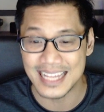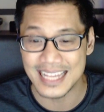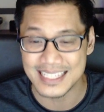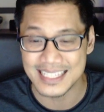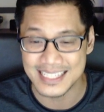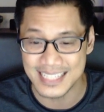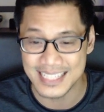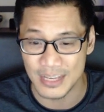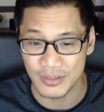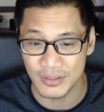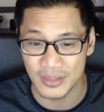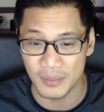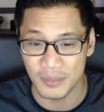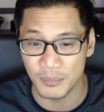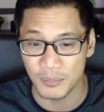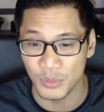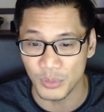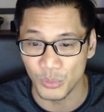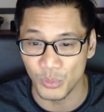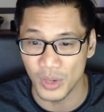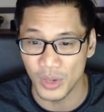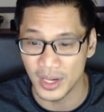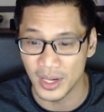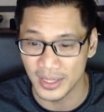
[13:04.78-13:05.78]
sale number
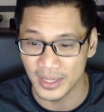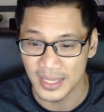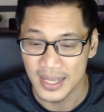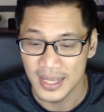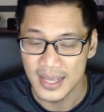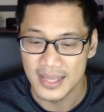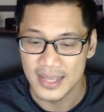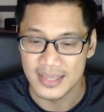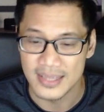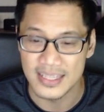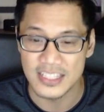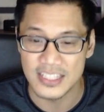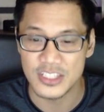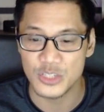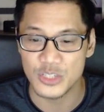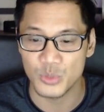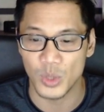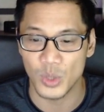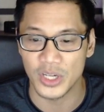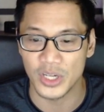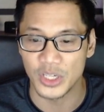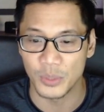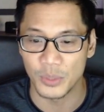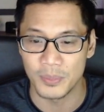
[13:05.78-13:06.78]
1. This is
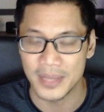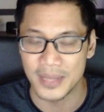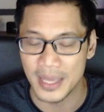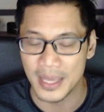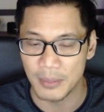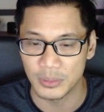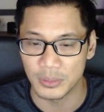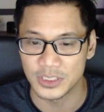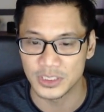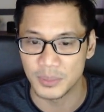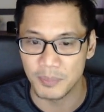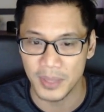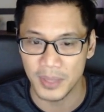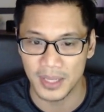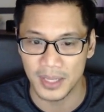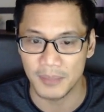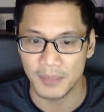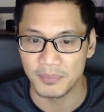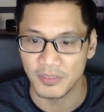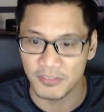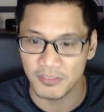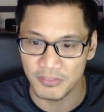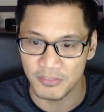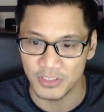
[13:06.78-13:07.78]
where you'll be able to pick
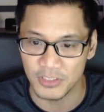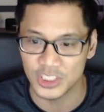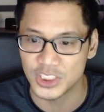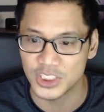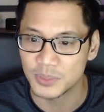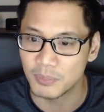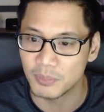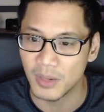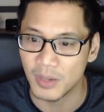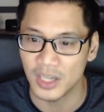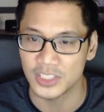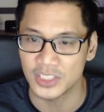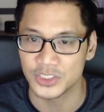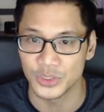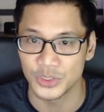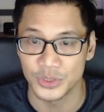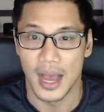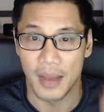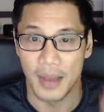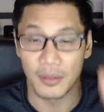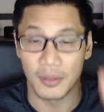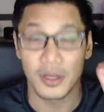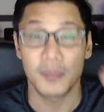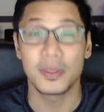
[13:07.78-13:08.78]
up the first
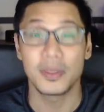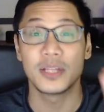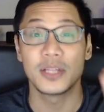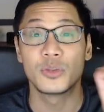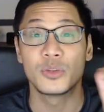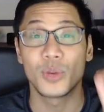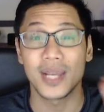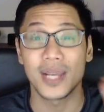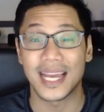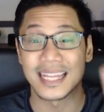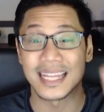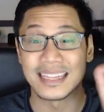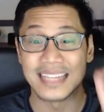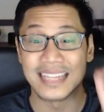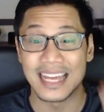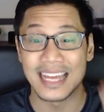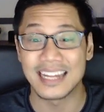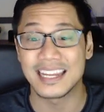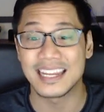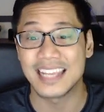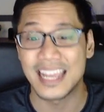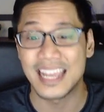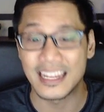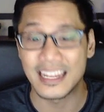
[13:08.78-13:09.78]
parcels. I'm going to be doing a
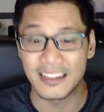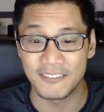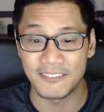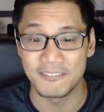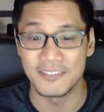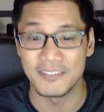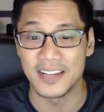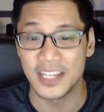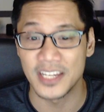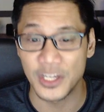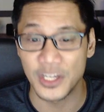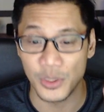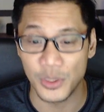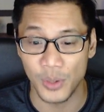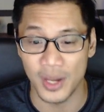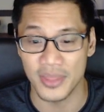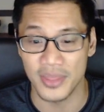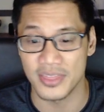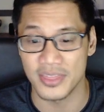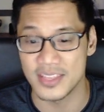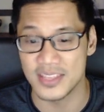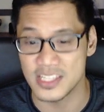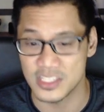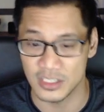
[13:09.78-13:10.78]
dedicated video
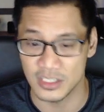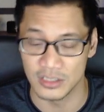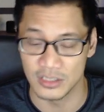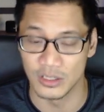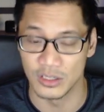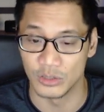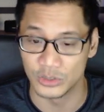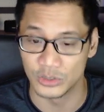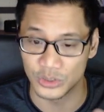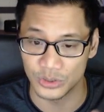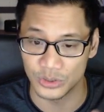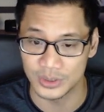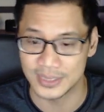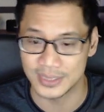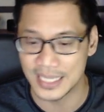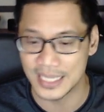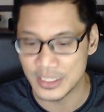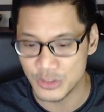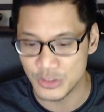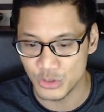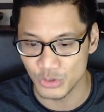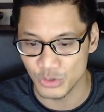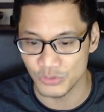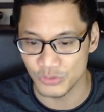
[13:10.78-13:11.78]
on this alone, so stay
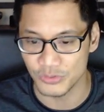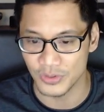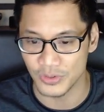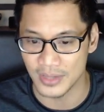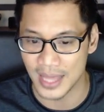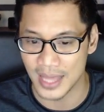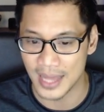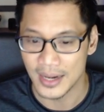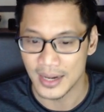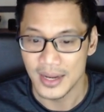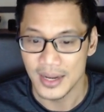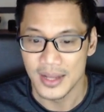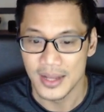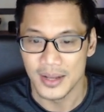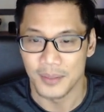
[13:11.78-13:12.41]
tuned for that.